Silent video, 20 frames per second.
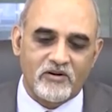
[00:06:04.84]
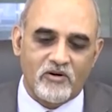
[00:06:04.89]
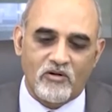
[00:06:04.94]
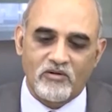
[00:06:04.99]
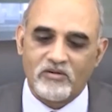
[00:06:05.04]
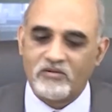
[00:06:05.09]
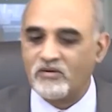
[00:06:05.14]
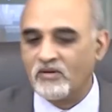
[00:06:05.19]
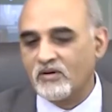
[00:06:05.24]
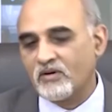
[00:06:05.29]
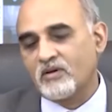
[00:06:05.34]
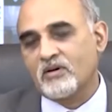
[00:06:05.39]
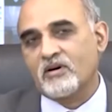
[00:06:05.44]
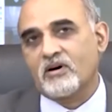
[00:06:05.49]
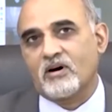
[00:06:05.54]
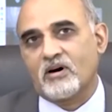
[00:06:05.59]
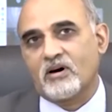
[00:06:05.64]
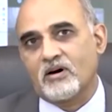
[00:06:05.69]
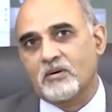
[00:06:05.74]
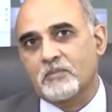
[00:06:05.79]
on,
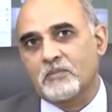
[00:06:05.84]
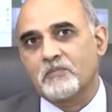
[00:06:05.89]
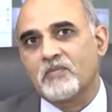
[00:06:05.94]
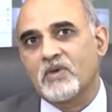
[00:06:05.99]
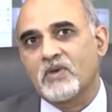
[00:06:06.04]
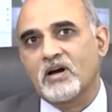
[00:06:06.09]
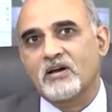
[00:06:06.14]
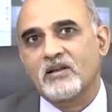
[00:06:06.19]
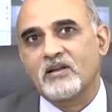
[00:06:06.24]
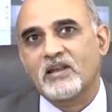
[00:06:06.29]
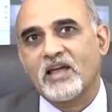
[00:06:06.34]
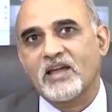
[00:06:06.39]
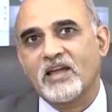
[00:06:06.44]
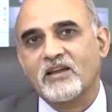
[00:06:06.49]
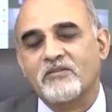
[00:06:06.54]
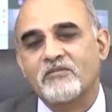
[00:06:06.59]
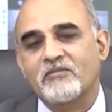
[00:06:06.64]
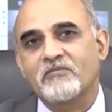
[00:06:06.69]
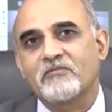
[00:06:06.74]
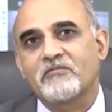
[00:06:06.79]

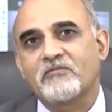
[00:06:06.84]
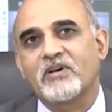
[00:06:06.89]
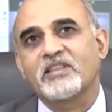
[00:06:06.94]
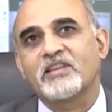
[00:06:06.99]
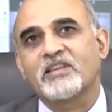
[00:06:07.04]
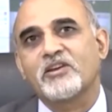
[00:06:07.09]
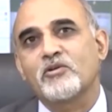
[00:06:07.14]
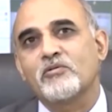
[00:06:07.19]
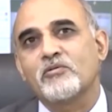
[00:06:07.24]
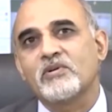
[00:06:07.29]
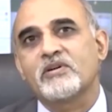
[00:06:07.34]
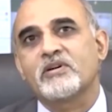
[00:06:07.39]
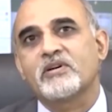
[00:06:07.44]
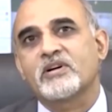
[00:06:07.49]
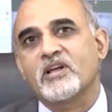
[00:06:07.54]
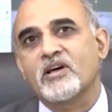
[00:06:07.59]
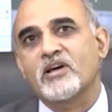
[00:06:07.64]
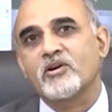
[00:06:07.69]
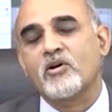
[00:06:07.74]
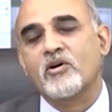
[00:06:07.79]
like whether you will
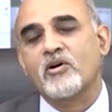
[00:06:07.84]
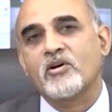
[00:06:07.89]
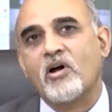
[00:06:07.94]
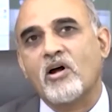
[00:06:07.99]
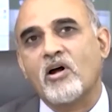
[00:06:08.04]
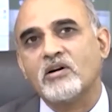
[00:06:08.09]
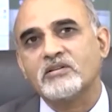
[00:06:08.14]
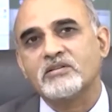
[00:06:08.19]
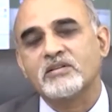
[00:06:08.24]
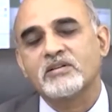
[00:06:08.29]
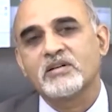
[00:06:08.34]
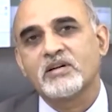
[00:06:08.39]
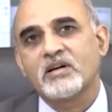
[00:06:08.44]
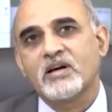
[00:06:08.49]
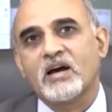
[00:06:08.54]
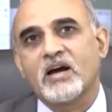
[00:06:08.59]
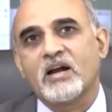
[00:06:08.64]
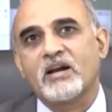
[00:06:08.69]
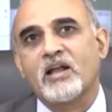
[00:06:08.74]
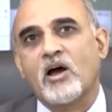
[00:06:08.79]
return or not,
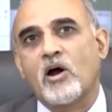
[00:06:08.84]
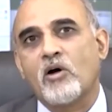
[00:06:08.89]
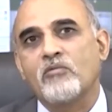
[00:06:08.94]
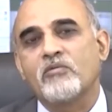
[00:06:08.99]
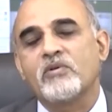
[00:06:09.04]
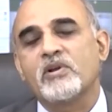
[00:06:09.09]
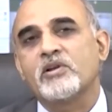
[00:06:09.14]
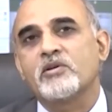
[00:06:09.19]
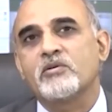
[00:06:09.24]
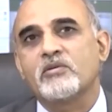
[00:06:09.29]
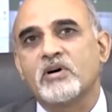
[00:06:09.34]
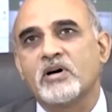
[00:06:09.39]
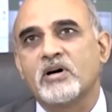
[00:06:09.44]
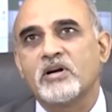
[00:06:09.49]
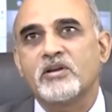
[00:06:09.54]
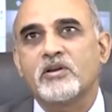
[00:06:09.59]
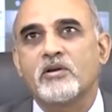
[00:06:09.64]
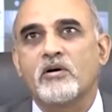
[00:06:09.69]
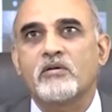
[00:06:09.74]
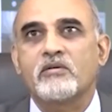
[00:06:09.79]
and how will you
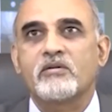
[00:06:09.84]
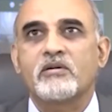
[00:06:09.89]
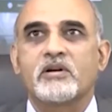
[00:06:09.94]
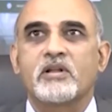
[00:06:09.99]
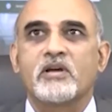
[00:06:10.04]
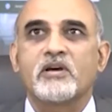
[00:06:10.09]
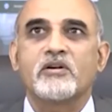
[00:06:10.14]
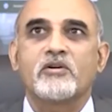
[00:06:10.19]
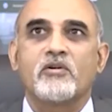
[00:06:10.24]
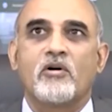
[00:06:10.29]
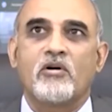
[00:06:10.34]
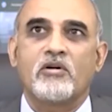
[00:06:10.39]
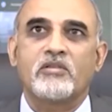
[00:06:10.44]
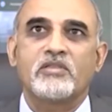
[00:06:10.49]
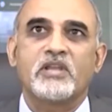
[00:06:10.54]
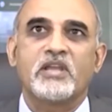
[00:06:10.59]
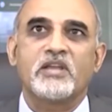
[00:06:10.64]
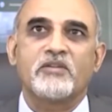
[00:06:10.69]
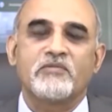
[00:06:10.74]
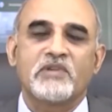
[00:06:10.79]
earn your return
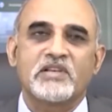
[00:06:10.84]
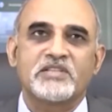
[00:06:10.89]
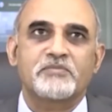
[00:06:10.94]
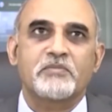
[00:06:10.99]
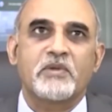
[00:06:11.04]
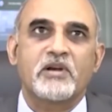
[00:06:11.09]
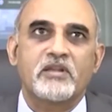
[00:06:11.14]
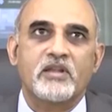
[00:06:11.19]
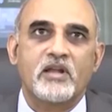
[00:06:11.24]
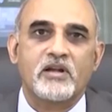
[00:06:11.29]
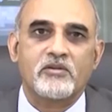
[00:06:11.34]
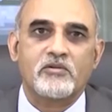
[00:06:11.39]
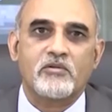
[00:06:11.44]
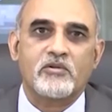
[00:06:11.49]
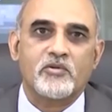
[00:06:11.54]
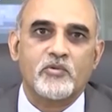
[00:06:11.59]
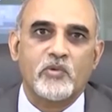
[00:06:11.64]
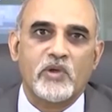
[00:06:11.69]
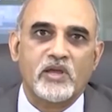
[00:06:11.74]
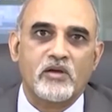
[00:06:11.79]
on the investment that you are
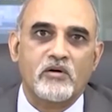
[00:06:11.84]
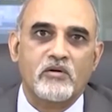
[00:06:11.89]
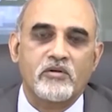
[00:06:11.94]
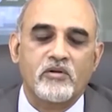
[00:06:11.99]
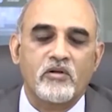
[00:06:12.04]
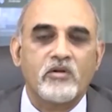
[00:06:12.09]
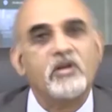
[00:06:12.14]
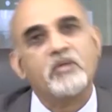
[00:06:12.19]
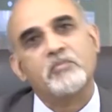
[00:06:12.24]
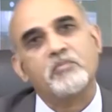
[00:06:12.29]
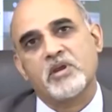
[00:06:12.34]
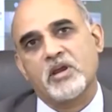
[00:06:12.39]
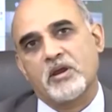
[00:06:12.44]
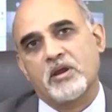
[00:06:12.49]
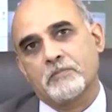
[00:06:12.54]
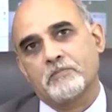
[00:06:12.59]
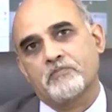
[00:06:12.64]
doing on your MBA.